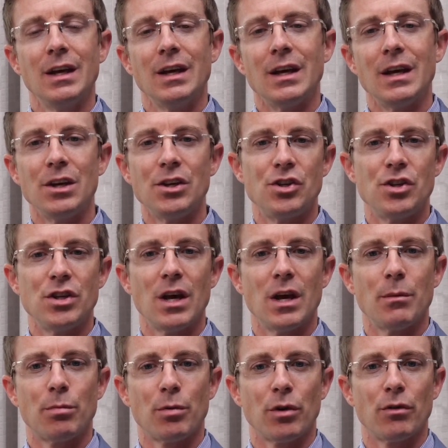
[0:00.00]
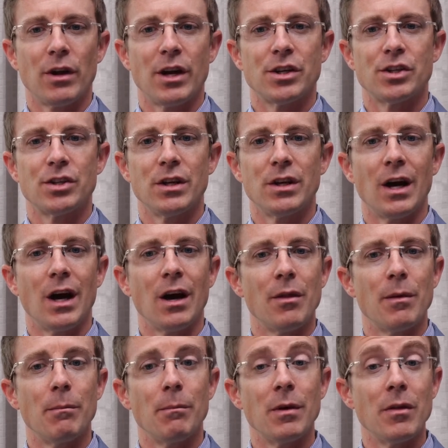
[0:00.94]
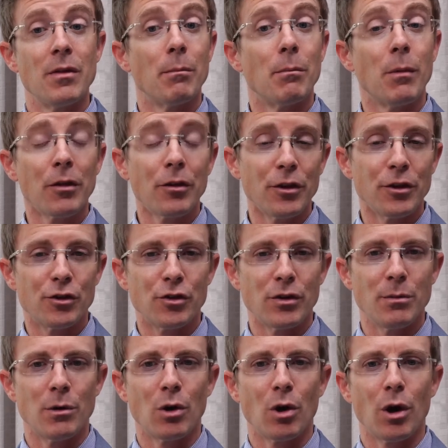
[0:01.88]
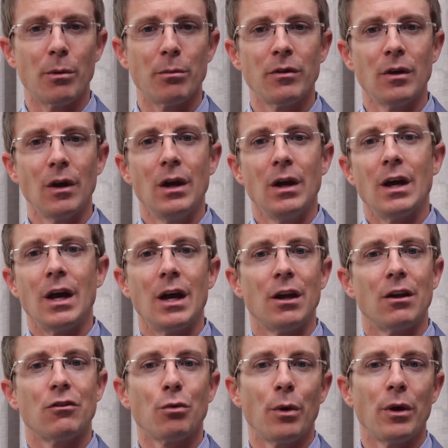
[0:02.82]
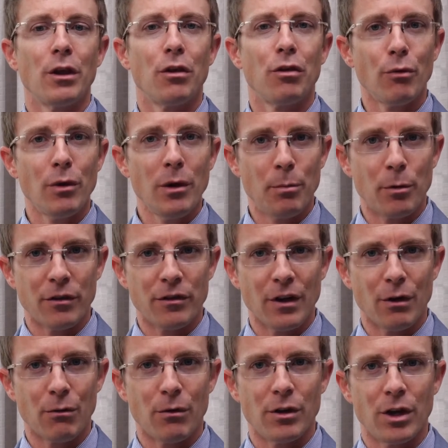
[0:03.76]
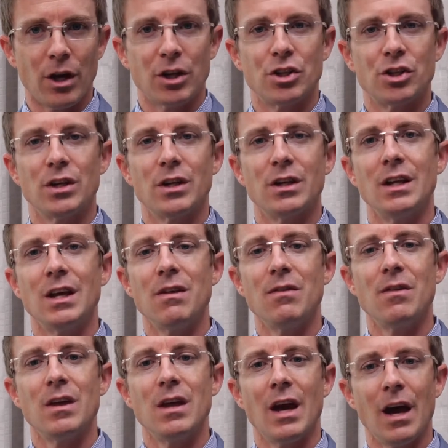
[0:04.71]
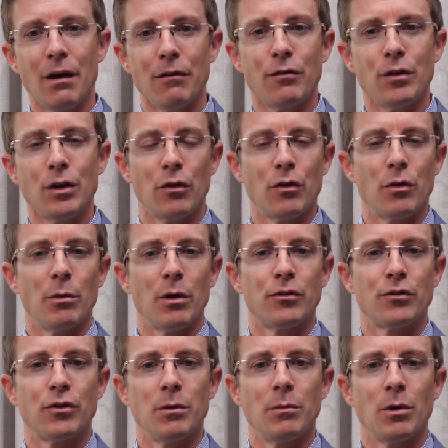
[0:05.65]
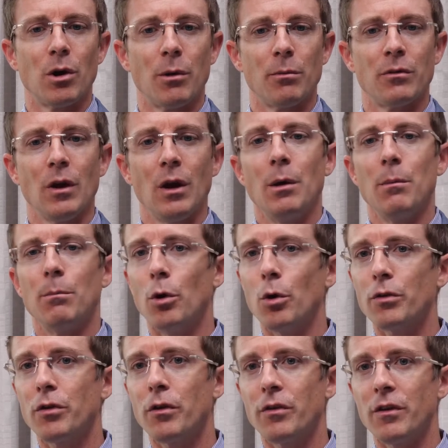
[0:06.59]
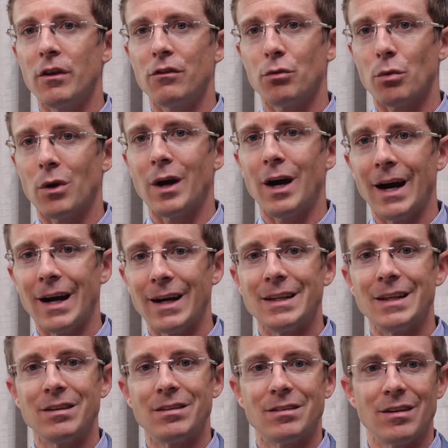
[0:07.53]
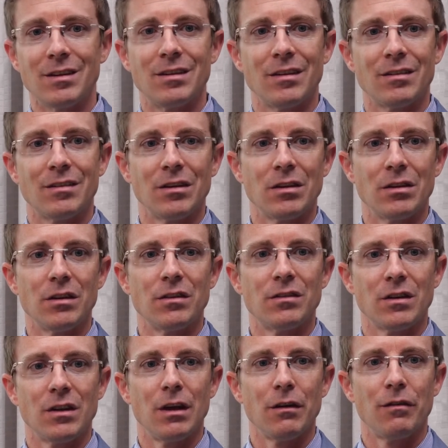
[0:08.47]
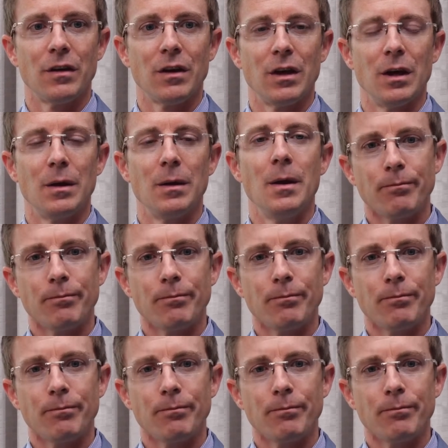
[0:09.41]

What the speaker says: in GA progression in the monthly treatment arms and a 23% reduction in the every other month treatment arms. Both of these were highly statistically significant.